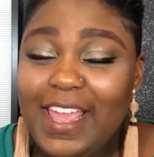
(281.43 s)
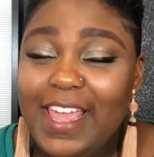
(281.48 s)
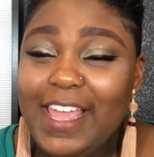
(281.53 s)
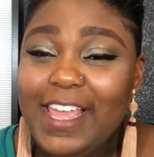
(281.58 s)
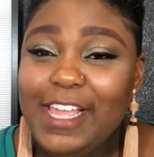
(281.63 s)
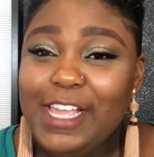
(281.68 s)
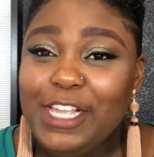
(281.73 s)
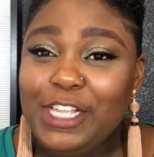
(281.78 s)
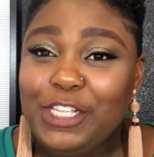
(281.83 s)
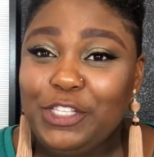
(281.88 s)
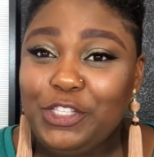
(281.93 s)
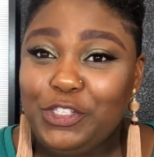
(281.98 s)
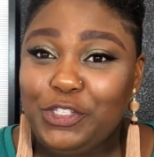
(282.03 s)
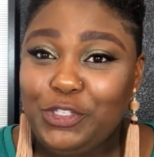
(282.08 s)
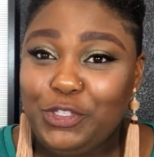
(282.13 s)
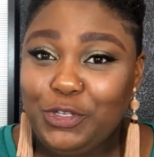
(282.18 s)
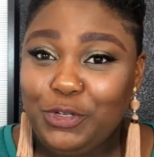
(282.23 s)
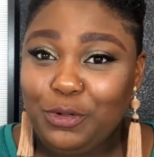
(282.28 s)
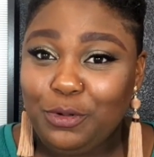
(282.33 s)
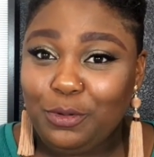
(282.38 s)

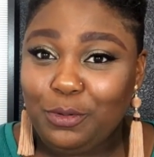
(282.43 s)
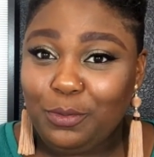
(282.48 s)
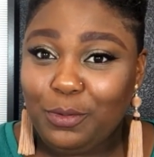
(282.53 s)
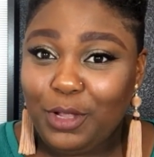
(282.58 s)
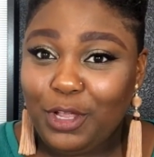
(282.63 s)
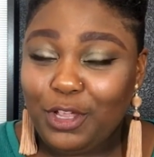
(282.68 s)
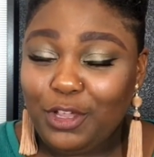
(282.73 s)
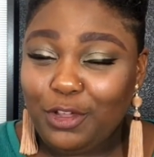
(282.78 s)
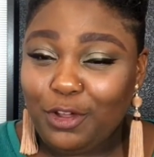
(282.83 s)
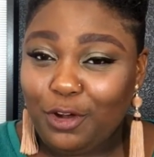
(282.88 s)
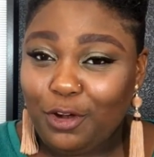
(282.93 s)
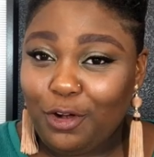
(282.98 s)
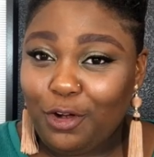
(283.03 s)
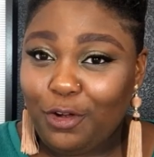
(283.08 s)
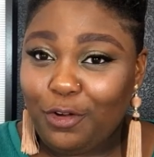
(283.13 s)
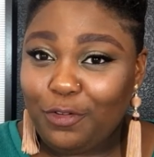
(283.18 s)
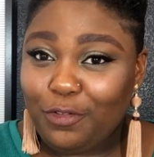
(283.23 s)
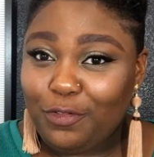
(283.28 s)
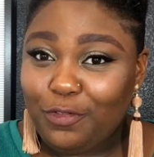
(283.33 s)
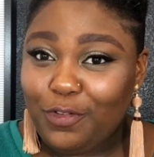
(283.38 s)
into
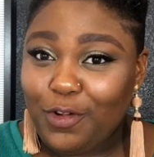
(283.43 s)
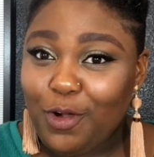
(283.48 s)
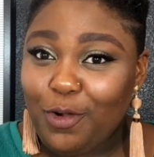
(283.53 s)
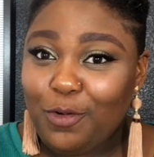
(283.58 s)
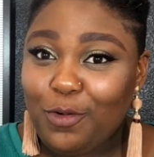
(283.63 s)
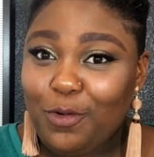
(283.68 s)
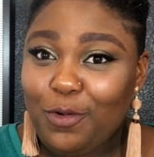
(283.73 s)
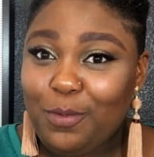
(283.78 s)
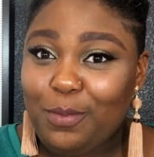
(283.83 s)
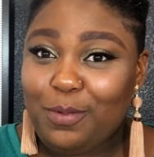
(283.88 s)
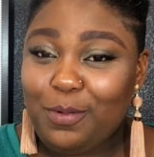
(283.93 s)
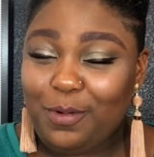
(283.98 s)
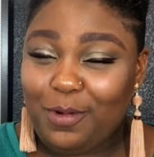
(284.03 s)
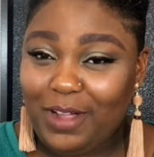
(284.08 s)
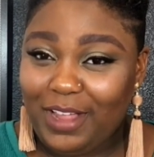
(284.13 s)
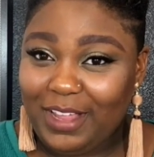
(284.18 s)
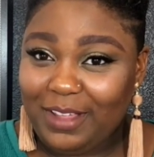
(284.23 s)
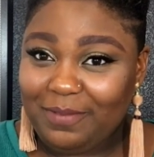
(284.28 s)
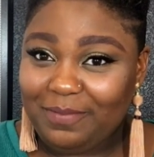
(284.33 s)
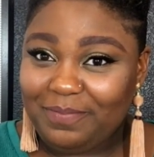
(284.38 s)
your focal
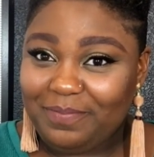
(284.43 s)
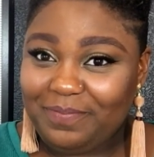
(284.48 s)
point.